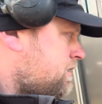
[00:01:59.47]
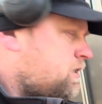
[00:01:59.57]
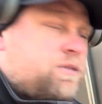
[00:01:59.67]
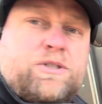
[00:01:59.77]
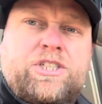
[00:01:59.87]

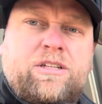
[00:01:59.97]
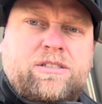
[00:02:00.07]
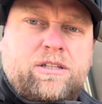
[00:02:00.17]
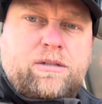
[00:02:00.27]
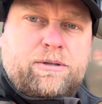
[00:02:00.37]
This machine
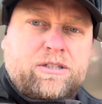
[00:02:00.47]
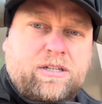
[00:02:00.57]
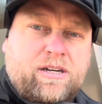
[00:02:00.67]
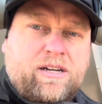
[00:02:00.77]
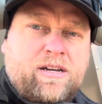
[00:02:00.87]
is a little bit,
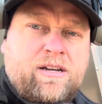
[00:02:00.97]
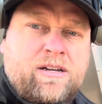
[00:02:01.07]
uh,